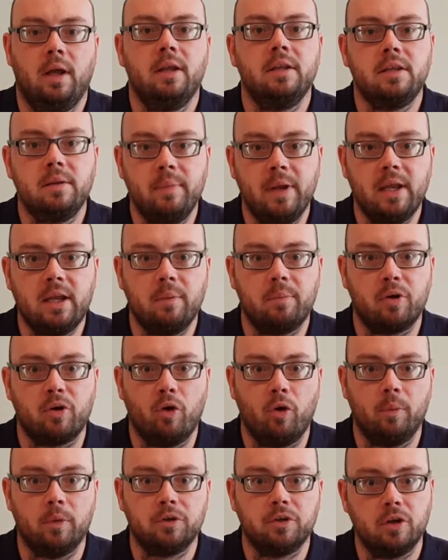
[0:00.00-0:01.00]
To make a
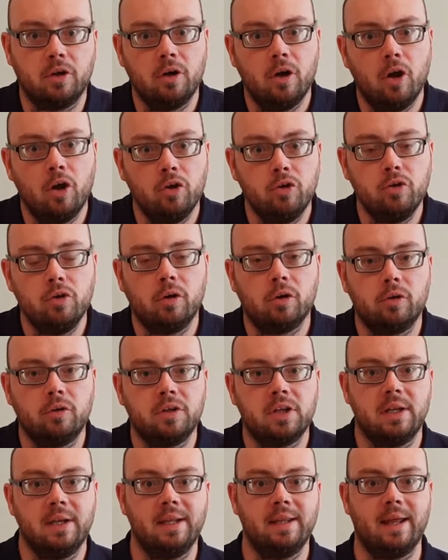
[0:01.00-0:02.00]
barometer, you are going
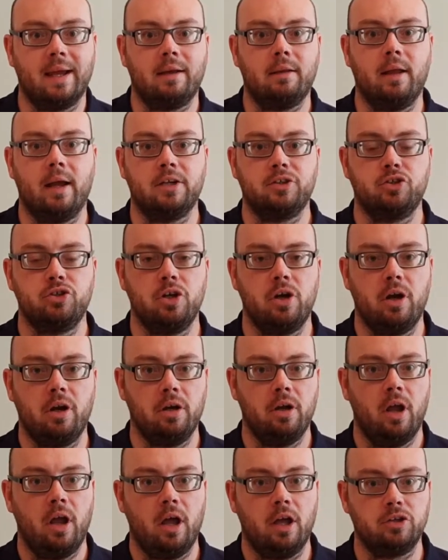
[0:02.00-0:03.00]
to need a glass
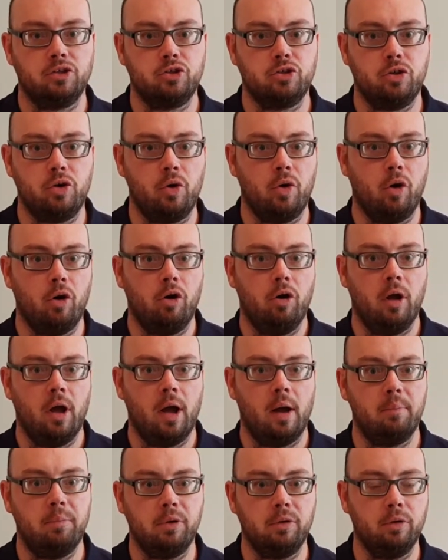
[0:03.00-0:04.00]
jar, a straw,
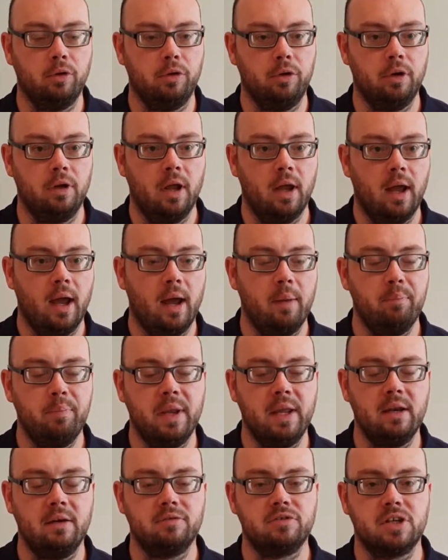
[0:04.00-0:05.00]
a balloon, a
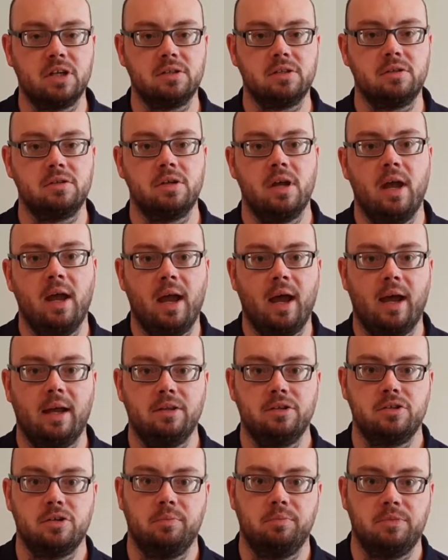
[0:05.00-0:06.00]
pair of scissors,
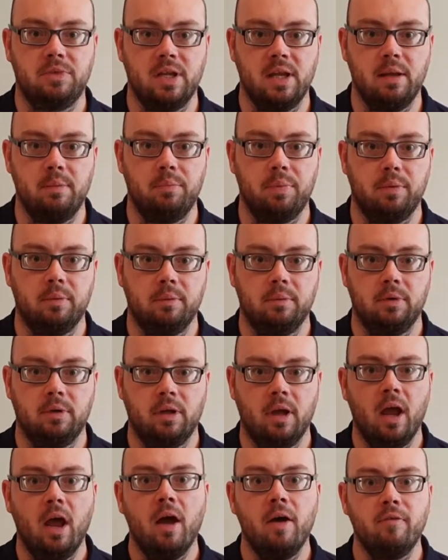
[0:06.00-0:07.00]
and some tape.
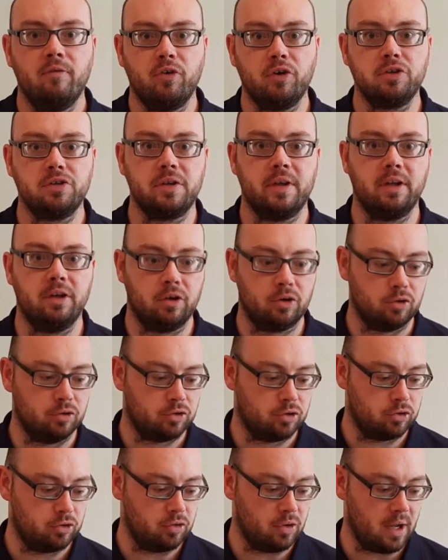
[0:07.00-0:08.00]
First thing you're going
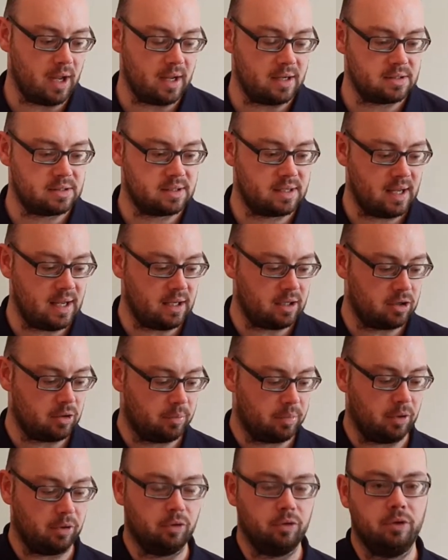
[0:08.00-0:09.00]
to do is take your
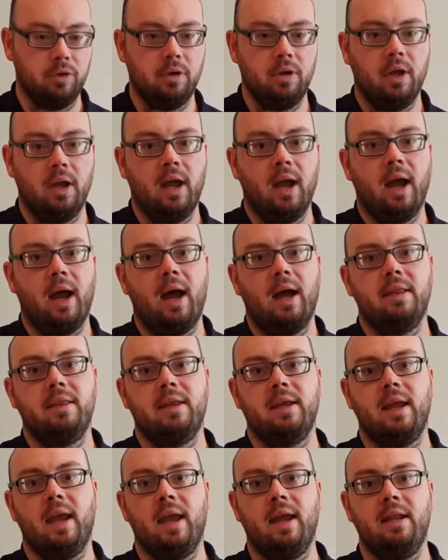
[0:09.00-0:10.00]
balloon, and
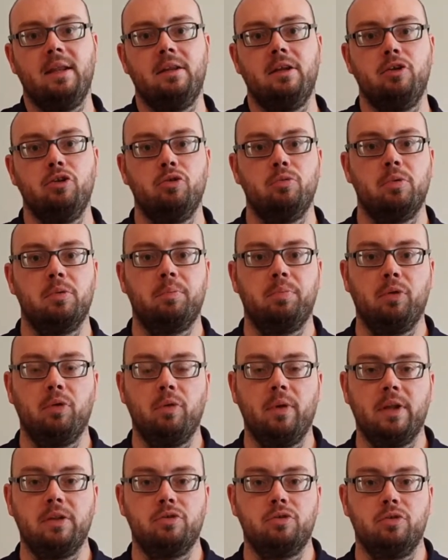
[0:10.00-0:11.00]
the end that you would
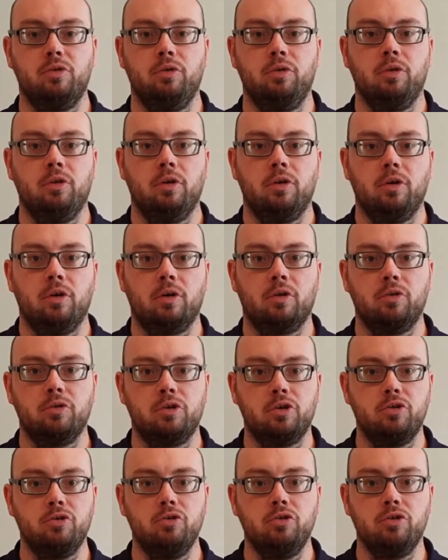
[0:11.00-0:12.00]
blow into, you're going
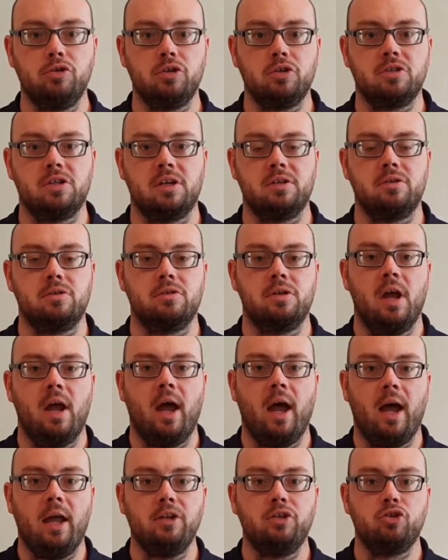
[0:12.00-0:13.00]
to use your scissors
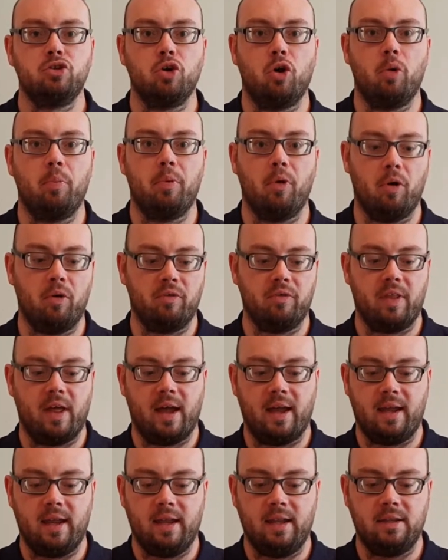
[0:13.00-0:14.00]
and chop off
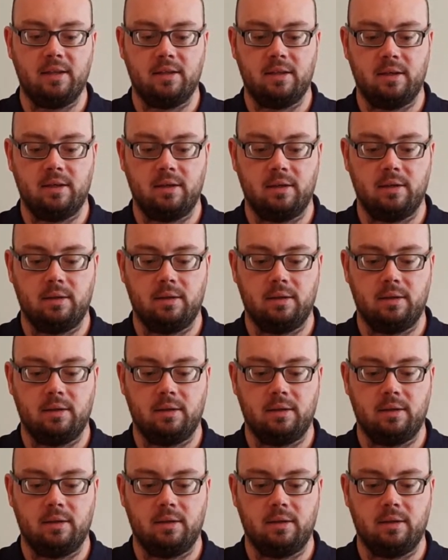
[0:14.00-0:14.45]
that end.